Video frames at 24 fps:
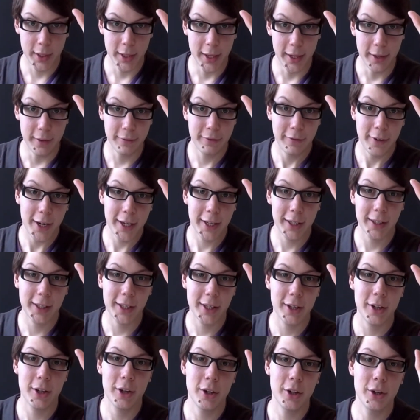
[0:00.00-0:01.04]
And
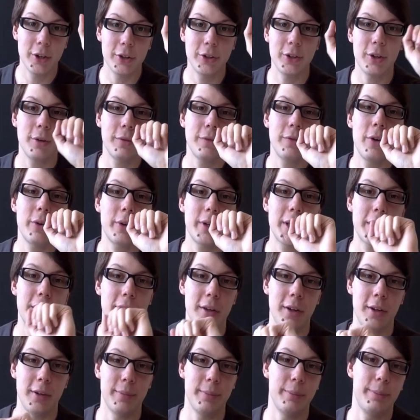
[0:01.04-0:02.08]
finally, don't focus
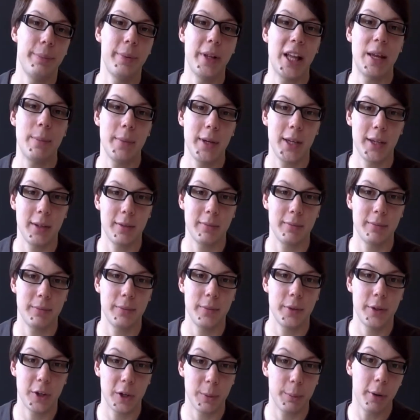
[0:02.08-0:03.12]
on
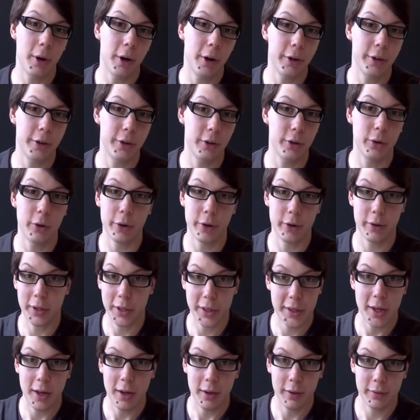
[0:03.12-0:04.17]
blaming your partner or
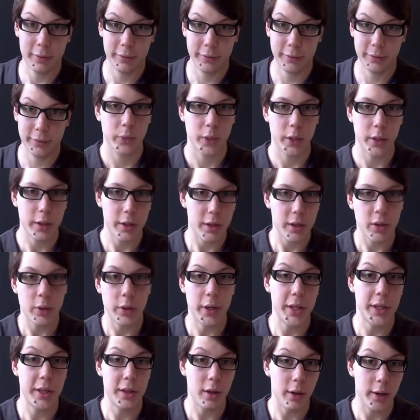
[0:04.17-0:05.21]
yourself. So
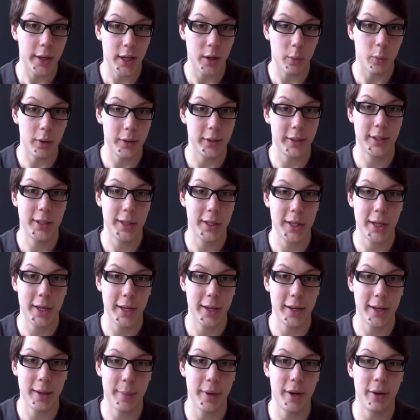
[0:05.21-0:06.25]
this is all that I wanted to
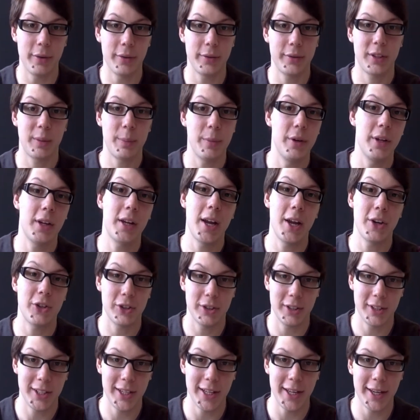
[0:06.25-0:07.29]
say about
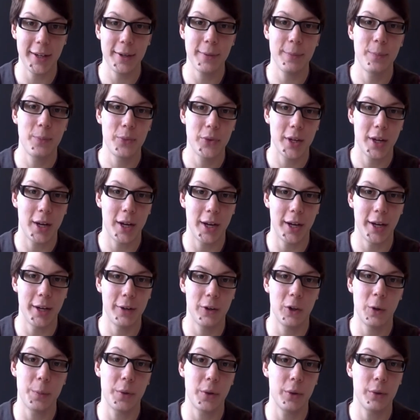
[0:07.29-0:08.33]
communication today. I
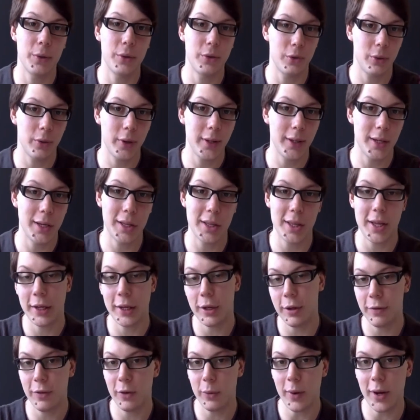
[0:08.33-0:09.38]
hope you enjoyed, and
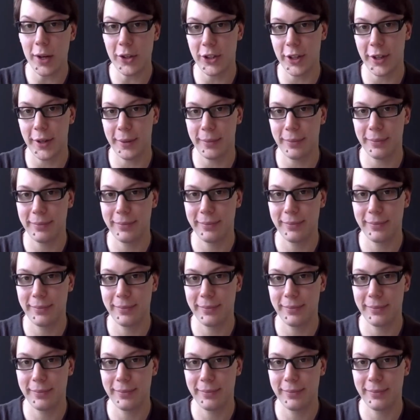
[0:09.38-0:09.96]
thank you for watching.